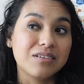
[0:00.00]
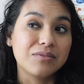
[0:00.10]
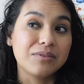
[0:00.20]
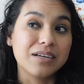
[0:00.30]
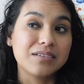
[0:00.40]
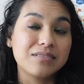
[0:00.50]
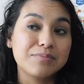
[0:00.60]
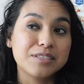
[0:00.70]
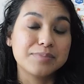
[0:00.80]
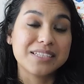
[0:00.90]
what
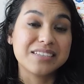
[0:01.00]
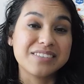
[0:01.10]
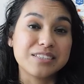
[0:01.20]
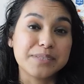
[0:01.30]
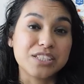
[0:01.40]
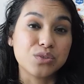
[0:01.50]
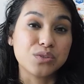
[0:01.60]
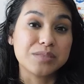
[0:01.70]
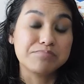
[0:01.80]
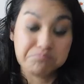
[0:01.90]
perspective it's being told
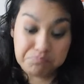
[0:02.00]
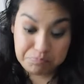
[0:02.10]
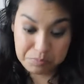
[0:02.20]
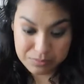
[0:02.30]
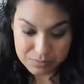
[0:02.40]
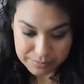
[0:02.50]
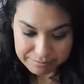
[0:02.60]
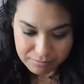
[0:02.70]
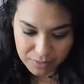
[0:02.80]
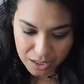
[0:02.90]

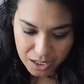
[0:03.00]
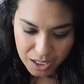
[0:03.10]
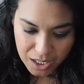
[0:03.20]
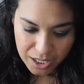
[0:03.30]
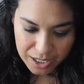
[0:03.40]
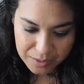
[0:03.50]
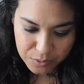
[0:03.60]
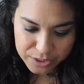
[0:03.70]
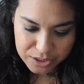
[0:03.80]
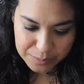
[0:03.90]
in.
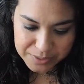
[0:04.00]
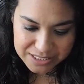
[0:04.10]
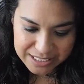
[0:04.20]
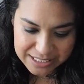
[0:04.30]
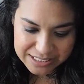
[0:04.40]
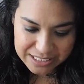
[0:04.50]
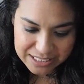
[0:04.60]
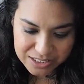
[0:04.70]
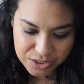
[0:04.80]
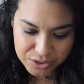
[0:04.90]
Question number six
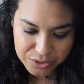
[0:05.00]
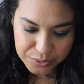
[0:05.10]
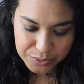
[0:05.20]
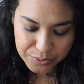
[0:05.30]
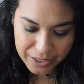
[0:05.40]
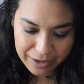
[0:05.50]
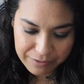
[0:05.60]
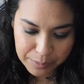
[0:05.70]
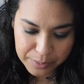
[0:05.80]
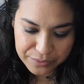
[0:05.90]
is, do you have
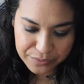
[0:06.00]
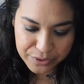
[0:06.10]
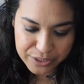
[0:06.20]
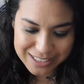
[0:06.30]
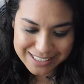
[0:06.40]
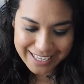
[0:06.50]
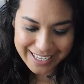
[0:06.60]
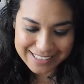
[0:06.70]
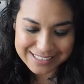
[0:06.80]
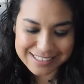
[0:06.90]
a preferred
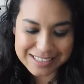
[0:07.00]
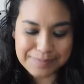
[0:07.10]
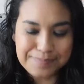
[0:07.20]
tense?